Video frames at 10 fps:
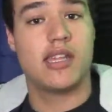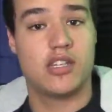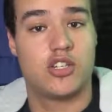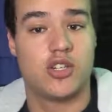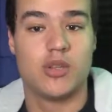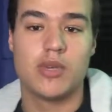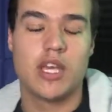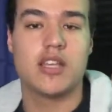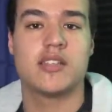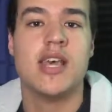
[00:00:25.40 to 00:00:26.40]
edition,
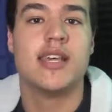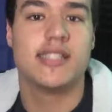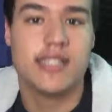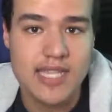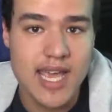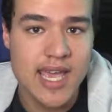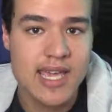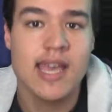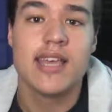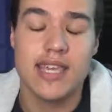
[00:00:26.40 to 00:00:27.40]
because
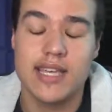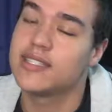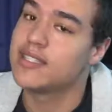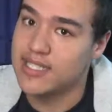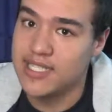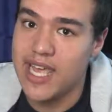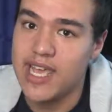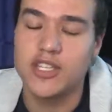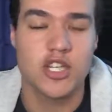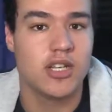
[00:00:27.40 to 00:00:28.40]
today,
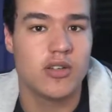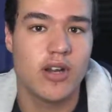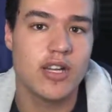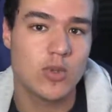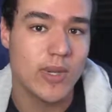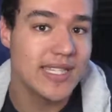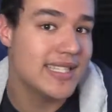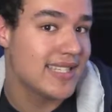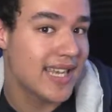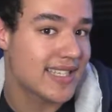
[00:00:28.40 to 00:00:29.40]
January
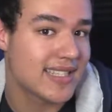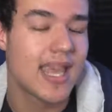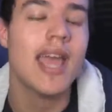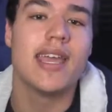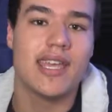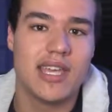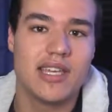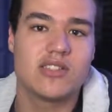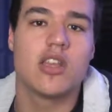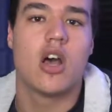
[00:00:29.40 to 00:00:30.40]
26th,
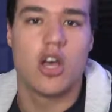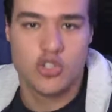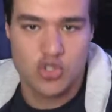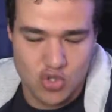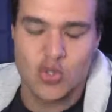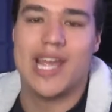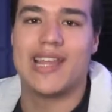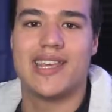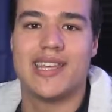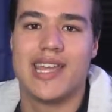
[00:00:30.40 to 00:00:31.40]
is
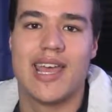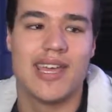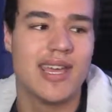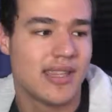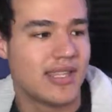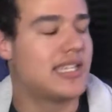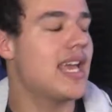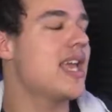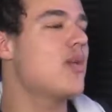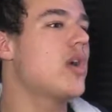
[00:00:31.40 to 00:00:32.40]
Australia Day, the
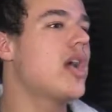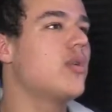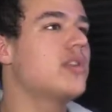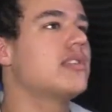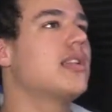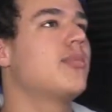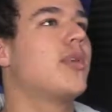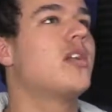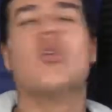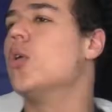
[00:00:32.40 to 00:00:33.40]
day where we
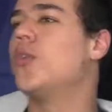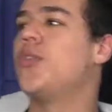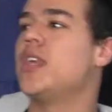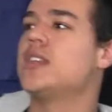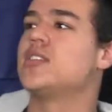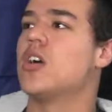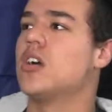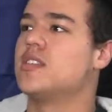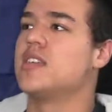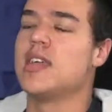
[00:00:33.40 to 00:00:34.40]
celebrate all things
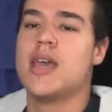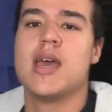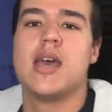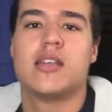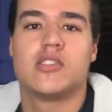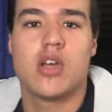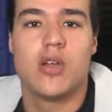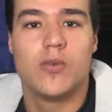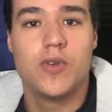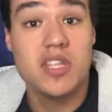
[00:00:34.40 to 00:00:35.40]
Aussie. So,
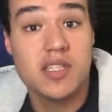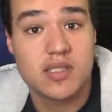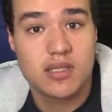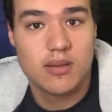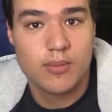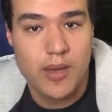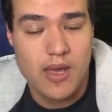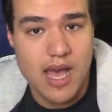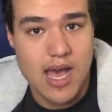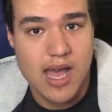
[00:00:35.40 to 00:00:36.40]
for this
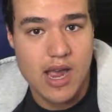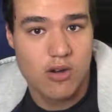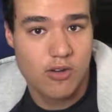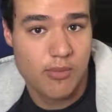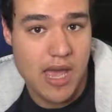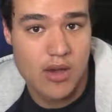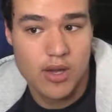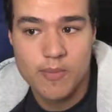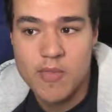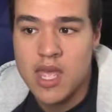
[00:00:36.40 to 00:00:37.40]
Hour of Power,